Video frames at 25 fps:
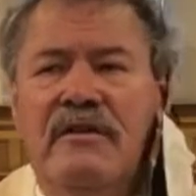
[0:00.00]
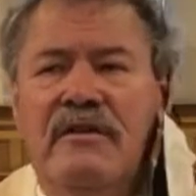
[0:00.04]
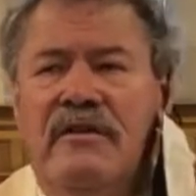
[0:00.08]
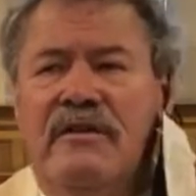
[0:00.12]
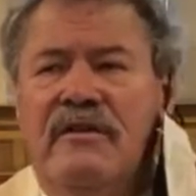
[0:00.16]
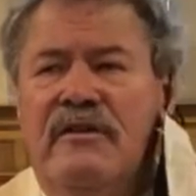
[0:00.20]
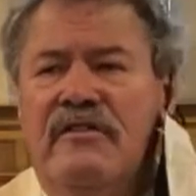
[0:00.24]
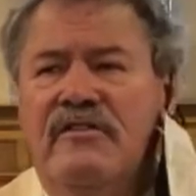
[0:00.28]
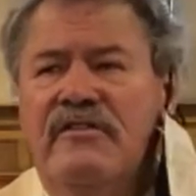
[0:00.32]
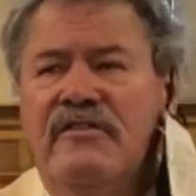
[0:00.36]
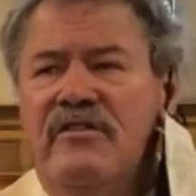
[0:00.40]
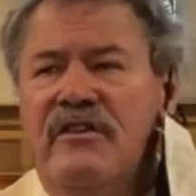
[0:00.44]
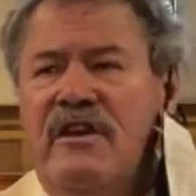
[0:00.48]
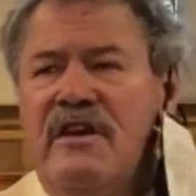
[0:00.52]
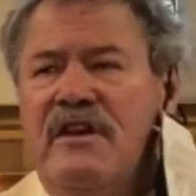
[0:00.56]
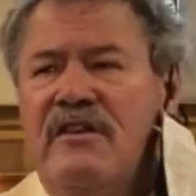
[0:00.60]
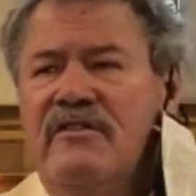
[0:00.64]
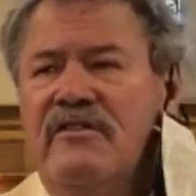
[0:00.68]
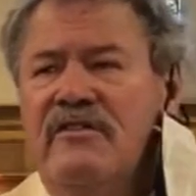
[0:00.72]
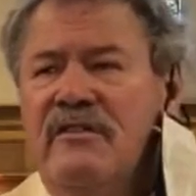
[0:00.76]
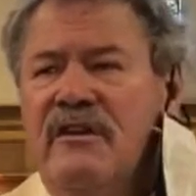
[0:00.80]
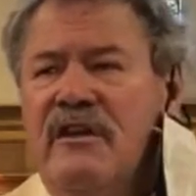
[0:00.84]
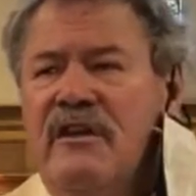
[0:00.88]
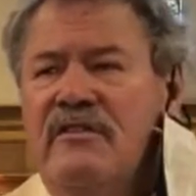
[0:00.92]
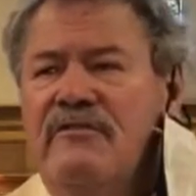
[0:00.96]
the
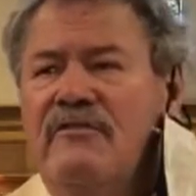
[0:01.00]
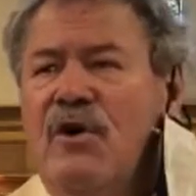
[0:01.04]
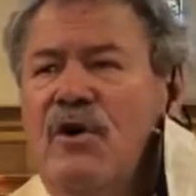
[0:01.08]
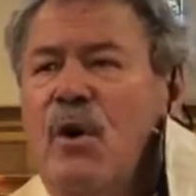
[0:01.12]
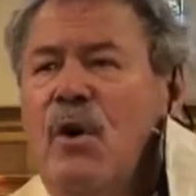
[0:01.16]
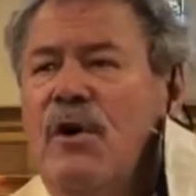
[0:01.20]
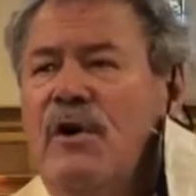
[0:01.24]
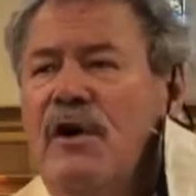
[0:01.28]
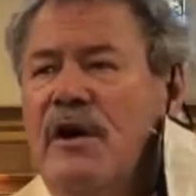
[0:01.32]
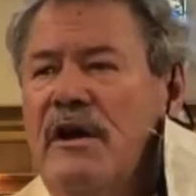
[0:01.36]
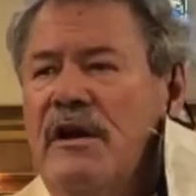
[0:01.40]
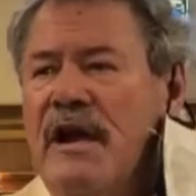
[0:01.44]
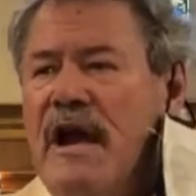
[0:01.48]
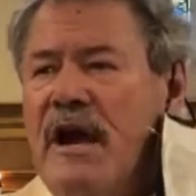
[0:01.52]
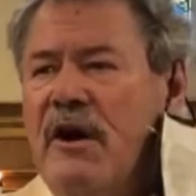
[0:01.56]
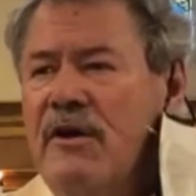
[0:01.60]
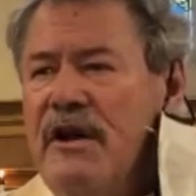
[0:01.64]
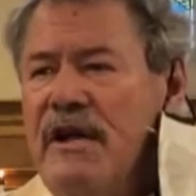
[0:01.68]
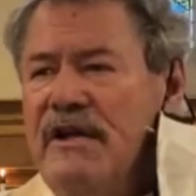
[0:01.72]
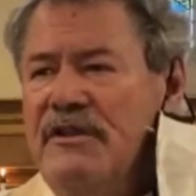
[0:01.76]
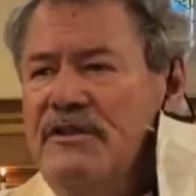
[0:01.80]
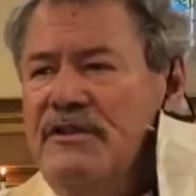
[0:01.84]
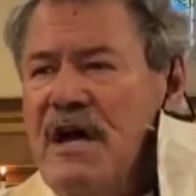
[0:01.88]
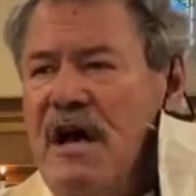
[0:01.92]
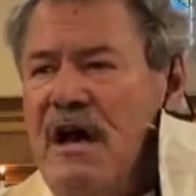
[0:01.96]
season of
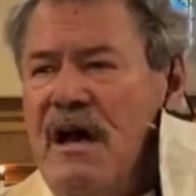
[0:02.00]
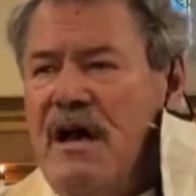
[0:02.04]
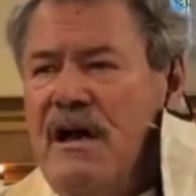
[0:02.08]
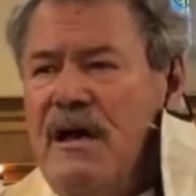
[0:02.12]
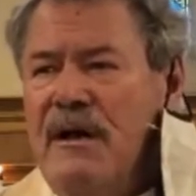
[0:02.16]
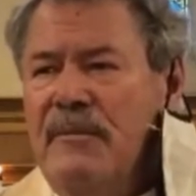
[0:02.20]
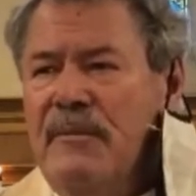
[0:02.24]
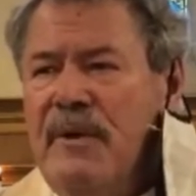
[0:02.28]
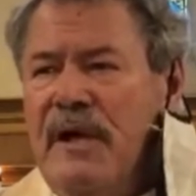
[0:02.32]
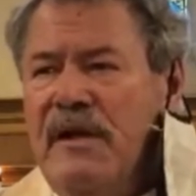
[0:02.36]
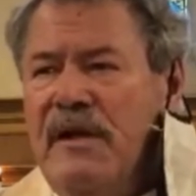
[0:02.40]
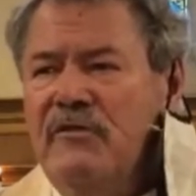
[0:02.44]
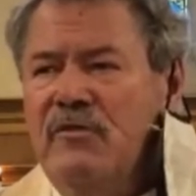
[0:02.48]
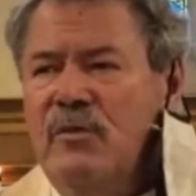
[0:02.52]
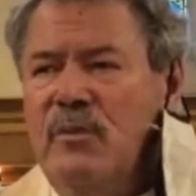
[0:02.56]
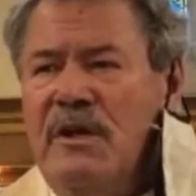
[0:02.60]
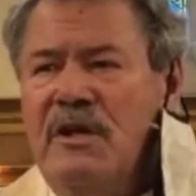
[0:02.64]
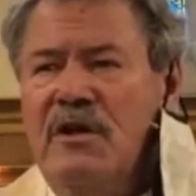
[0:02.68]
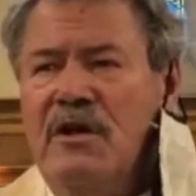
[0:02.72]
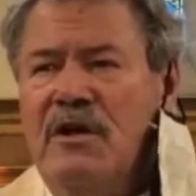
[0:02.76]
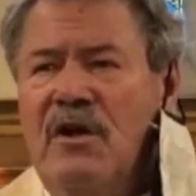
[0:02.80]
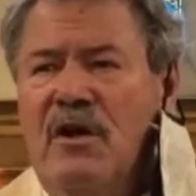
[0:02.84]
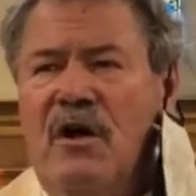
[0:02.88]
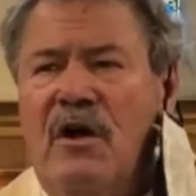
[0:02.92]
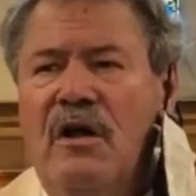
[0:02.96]
ordinary time, as we
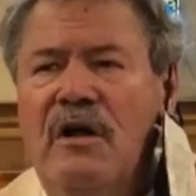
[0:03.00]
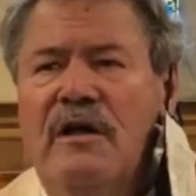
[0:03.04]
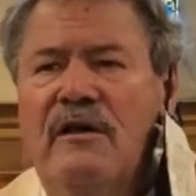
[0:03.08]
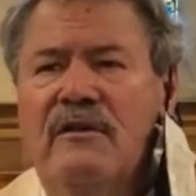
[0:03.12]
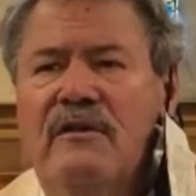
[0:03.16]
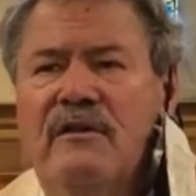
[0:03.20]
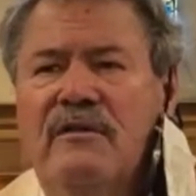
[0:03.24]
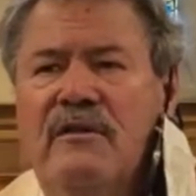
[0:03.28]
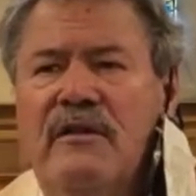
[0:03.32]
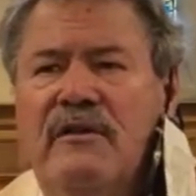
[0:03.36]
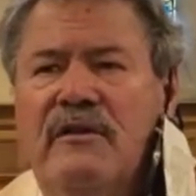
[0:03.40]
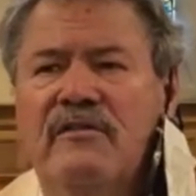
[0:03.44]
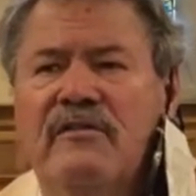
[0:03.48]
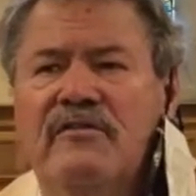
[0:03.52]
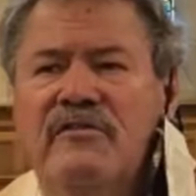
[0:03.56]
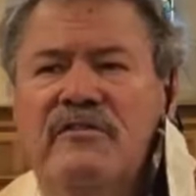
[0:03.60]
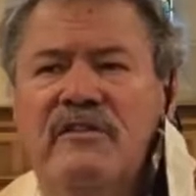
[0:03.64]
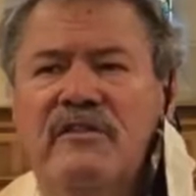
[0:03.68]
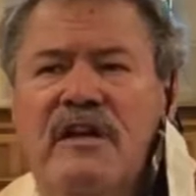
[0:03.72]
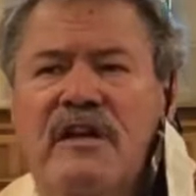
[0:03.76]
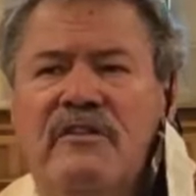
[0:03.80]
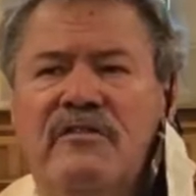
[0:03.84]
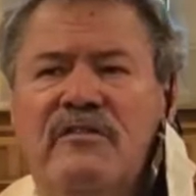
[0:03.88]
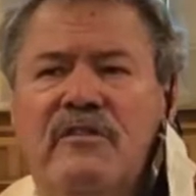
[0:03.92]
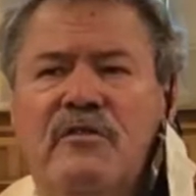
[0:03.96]
call it, the
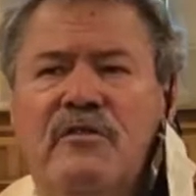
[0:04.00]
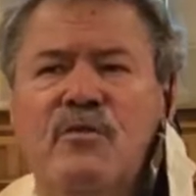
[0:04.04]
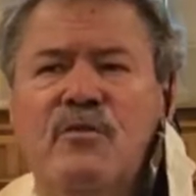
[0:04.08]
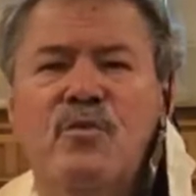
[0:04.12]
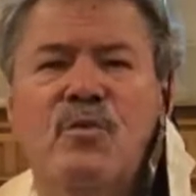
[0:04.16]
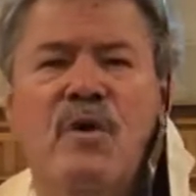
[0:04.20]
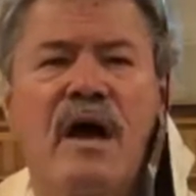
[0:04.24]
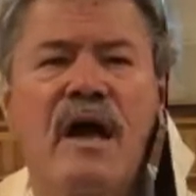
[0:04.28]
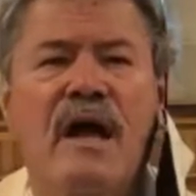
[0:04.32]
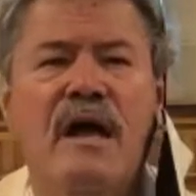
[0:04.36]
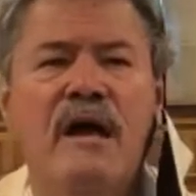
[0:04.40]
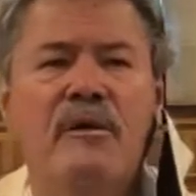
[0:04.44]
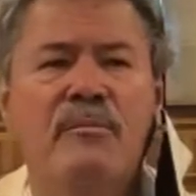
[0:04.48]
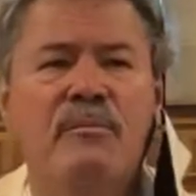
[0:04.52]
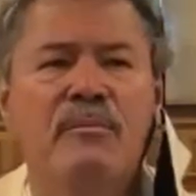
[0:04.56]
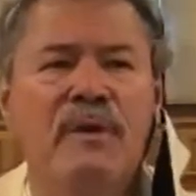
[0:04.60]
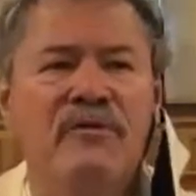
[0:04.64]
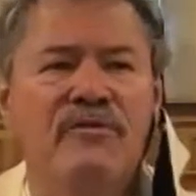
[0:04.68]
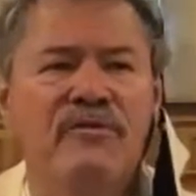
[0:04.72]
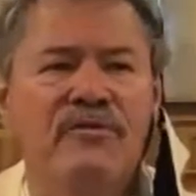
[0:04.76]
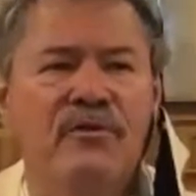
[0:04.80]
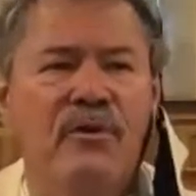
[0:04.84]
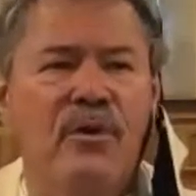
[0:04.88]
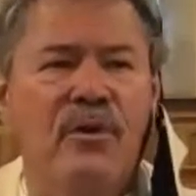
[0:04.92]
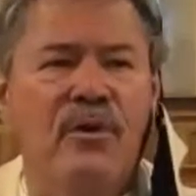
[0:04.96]
season right
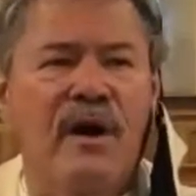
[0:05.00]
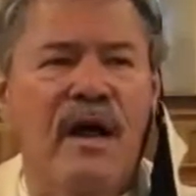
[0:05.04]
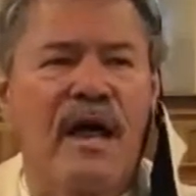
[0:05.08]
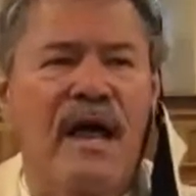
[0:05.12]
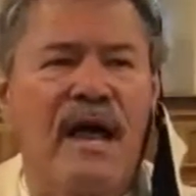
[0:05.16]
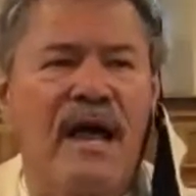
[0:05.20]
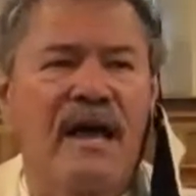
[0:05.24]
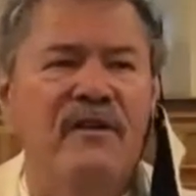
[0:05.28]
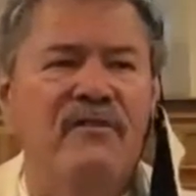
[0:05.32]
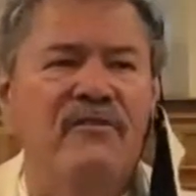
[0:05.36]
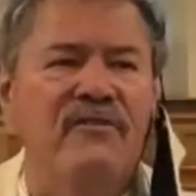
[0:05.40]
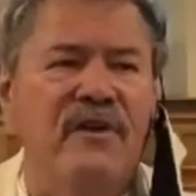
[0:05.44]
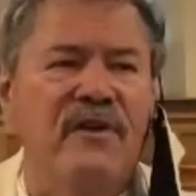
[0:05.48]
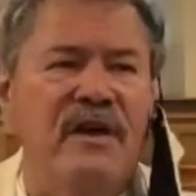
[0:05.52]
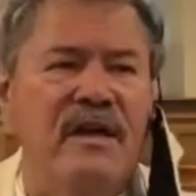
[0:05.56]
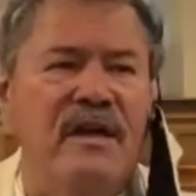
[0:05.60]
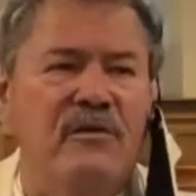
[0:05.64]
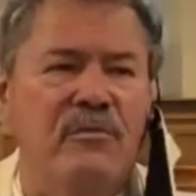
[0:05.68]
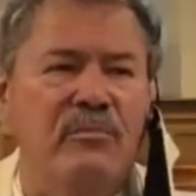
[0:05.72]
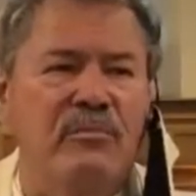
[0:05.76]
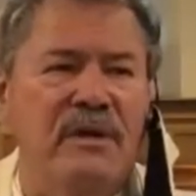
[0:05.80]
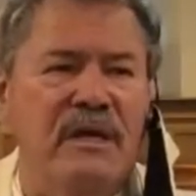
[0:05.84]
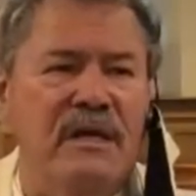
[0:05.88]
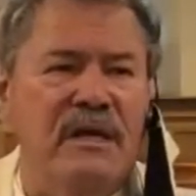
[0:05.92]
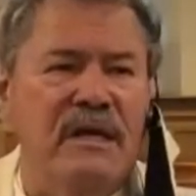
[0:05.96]
before
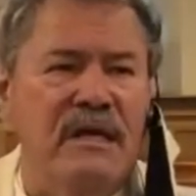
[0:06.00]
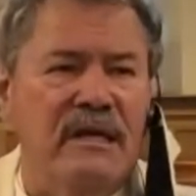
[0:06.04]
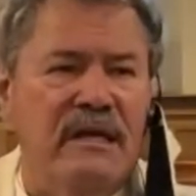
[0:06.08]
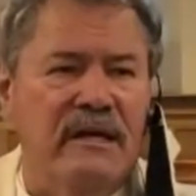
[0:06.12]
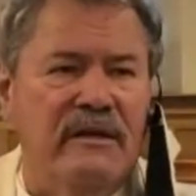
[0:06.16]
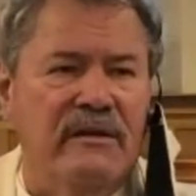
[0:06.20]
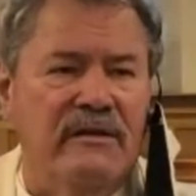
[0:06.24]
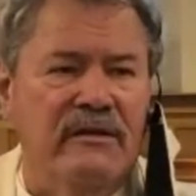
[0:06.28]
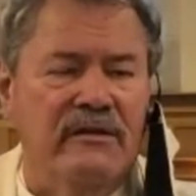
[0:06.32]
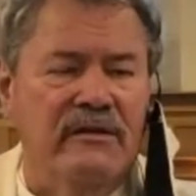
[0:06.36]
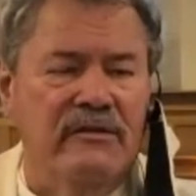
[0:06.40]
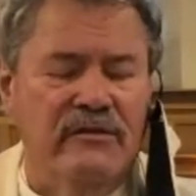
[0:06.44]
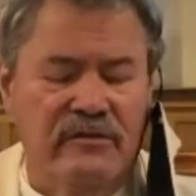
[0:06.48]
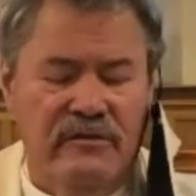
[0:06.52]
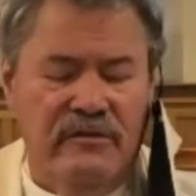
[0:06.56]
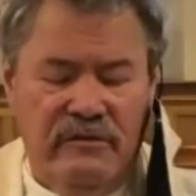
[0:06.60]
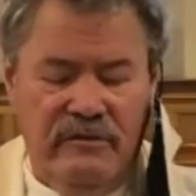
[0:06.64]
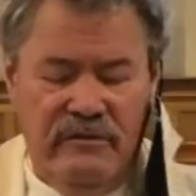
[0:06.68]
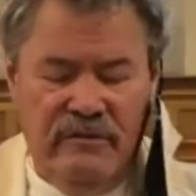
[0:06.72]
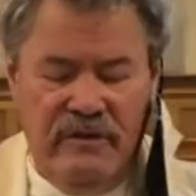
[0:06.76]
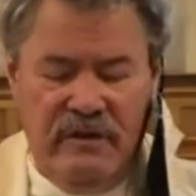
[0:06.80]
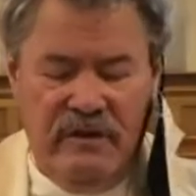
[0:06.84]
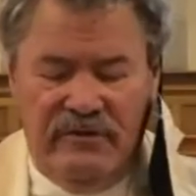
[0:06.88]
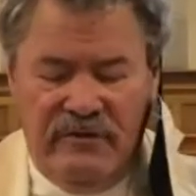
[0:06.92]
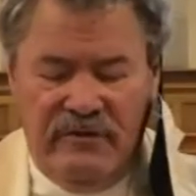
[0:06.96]
Advent begins,
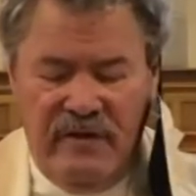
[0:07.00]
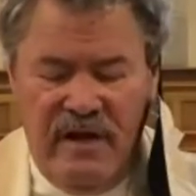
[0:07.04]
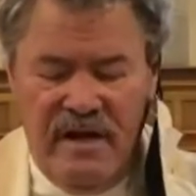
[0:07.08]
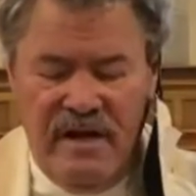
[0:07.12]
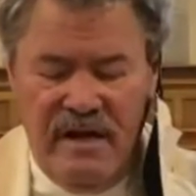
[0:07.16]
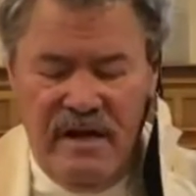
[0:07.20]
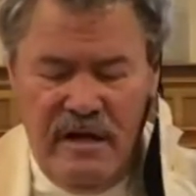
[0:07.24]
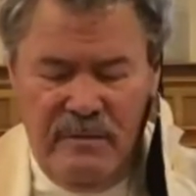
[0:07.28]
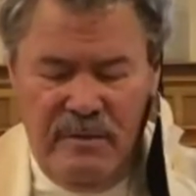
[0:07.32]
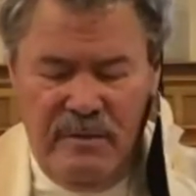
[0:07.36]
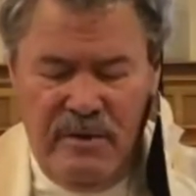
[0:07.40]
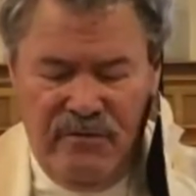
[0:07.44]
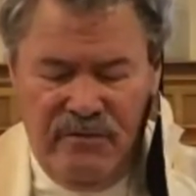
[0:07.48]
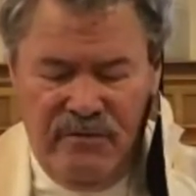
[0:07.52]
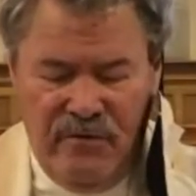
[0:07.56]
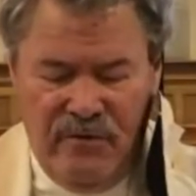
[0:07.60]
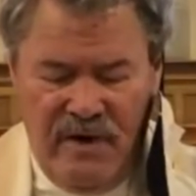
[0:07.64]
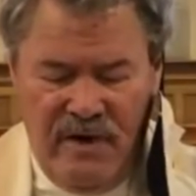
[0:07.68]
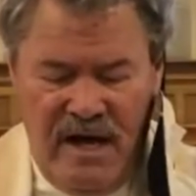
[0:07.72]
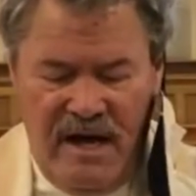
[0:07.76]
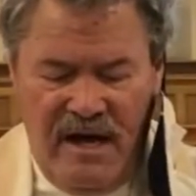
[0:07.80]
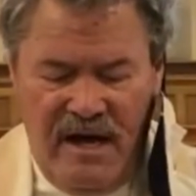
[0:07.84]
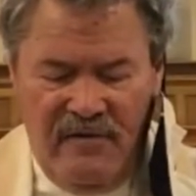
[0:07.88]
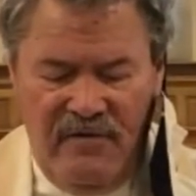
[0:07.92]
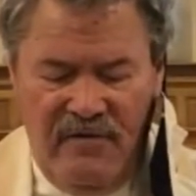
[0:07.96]
the Sunday before
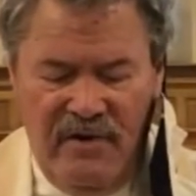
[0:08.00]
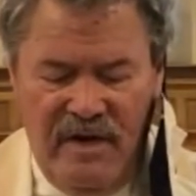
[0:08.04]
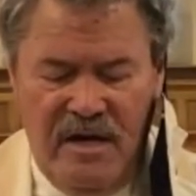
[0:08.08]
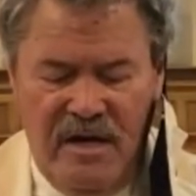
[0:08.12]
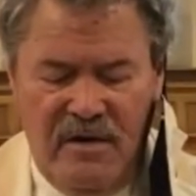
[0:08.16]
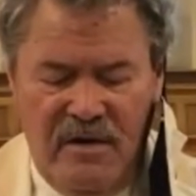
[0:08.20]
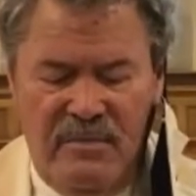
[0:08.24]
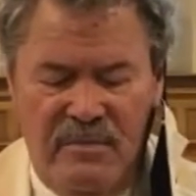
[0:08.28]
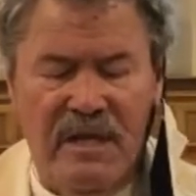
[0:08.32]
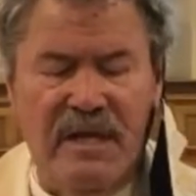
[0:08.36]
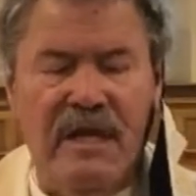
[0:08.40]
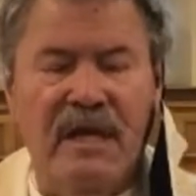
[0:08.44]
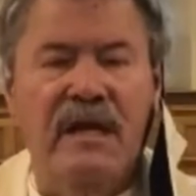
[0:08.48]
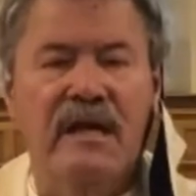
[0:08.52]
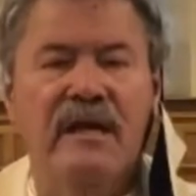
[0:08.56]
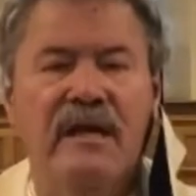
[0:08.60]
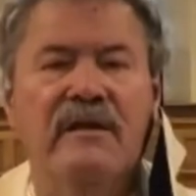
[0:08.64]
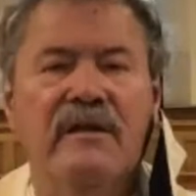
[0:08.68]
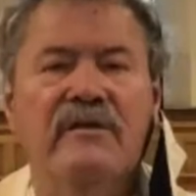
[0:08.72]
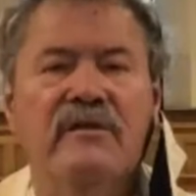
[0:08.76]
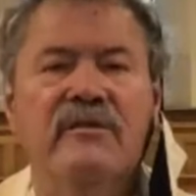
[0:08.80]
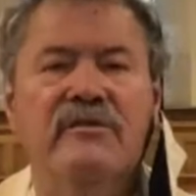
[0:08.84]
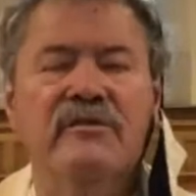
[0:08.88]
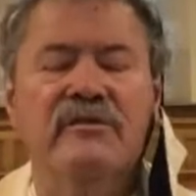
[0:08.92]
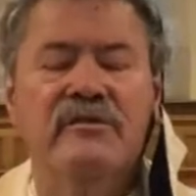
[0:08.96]
Advent
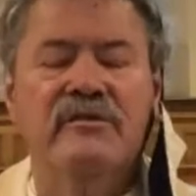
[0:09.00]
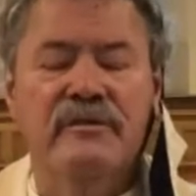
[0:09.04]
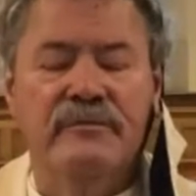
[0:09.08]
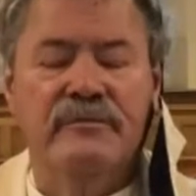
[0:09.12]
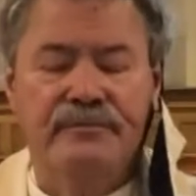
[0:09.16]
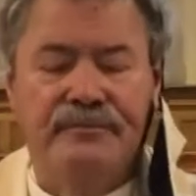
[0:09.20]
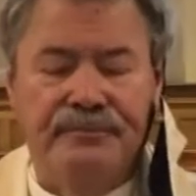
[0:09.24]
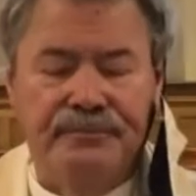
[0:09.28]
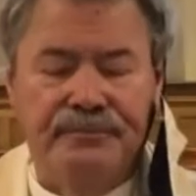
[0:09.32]
begins.